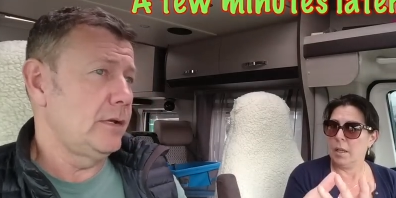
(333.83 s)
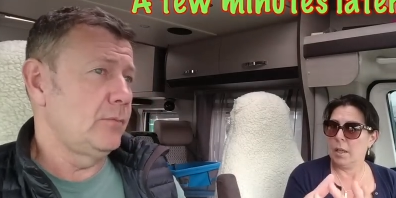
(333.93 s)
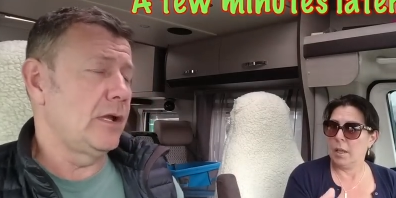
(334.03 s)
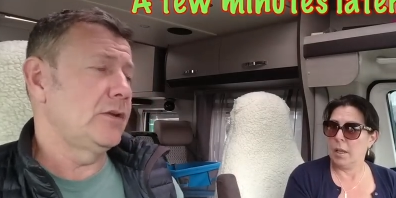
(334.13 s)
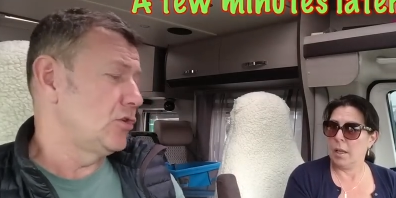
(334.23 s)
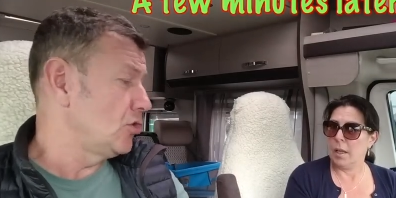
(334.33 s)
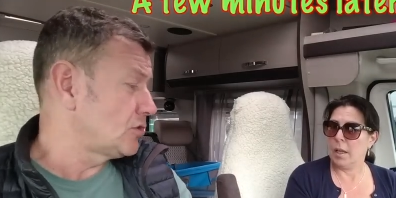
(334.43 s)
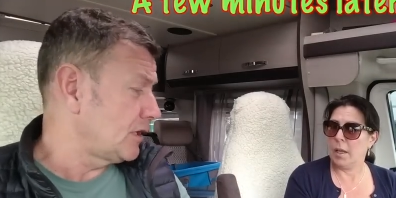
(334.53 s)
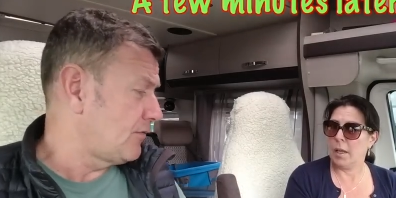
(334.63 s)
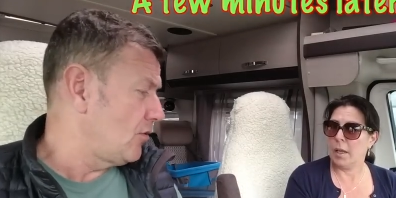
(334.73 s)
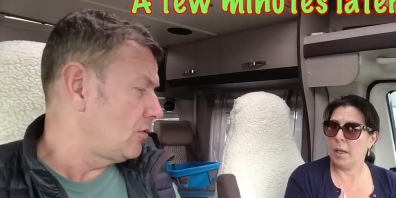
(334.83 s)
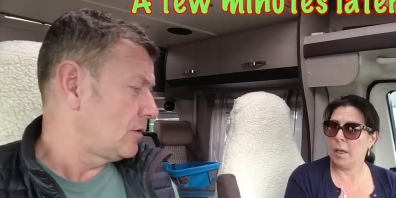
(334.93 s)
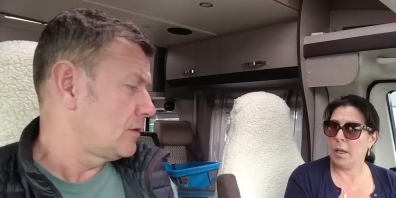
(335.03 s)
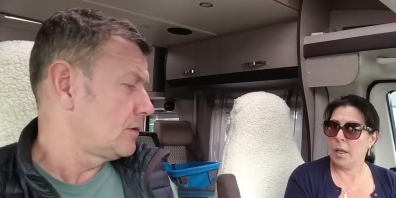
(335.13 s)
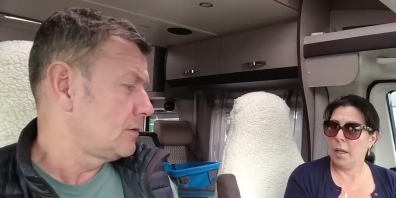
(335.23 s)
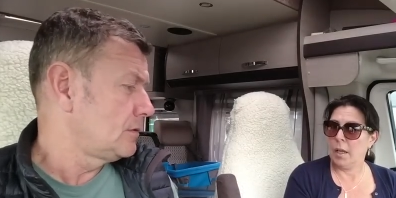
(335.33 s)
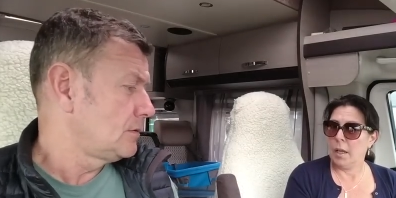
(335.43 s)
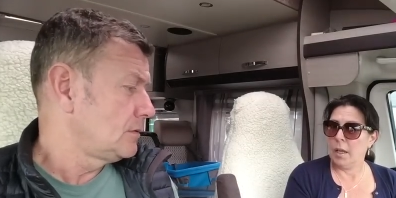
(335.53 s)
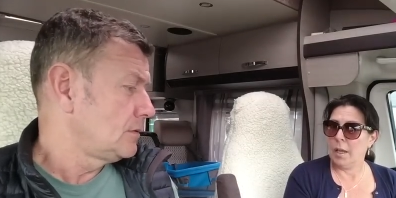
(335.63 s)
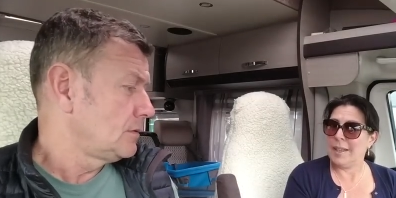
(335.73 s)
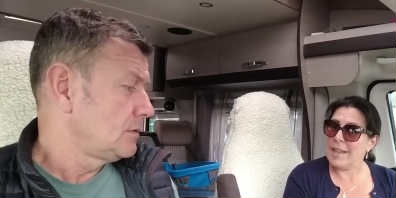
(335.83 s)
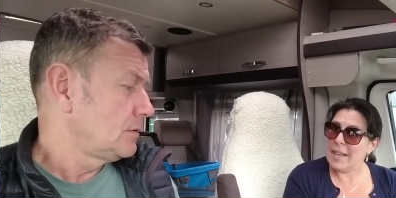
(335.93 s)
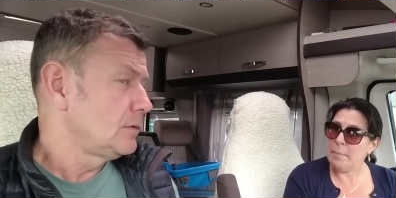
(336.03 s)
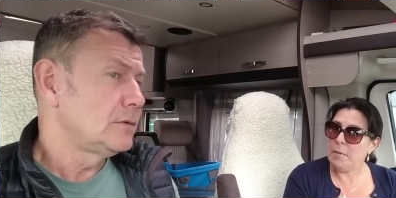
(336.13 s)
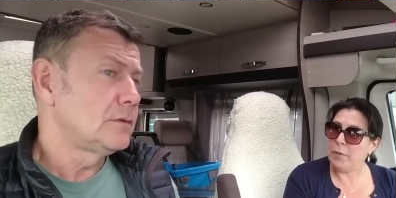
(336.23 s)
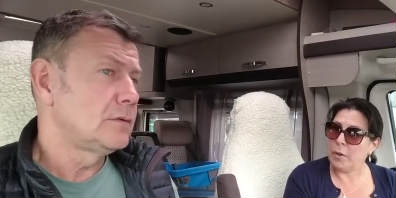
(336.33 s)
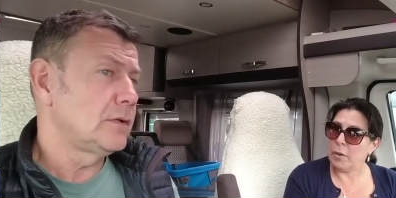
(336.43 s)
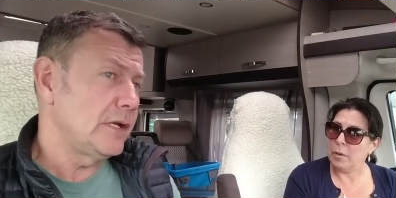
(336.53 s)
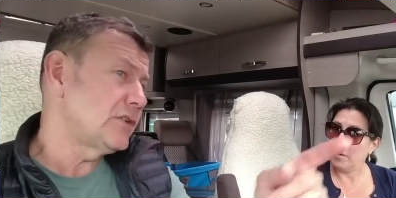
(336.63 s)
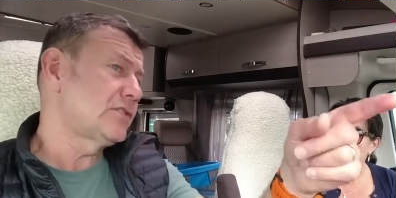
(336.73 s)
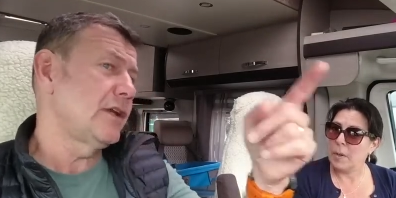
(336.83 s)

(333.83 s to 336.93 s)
Speaker 1: And you don't take your phone.
Speaker 2: I didn't need my phone.
Speaker 1: And he's